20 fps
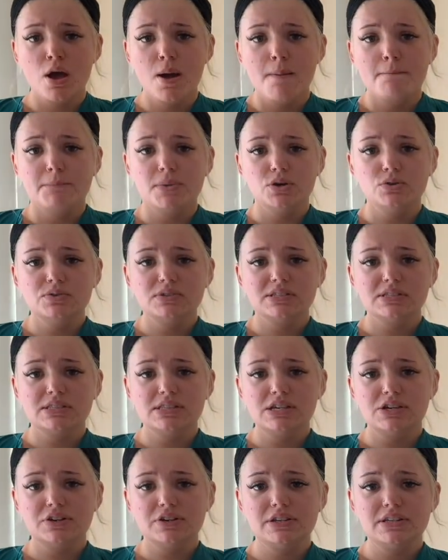Most
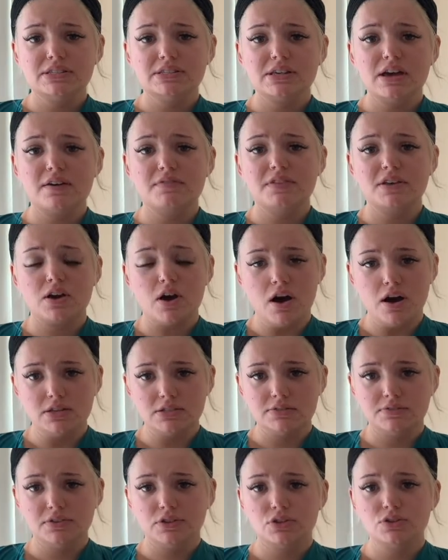theories of the cause
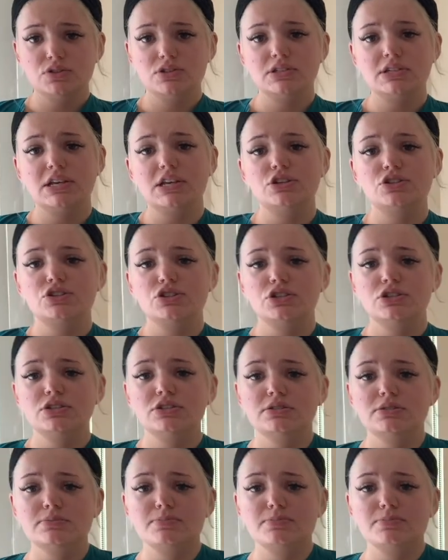of hallucinations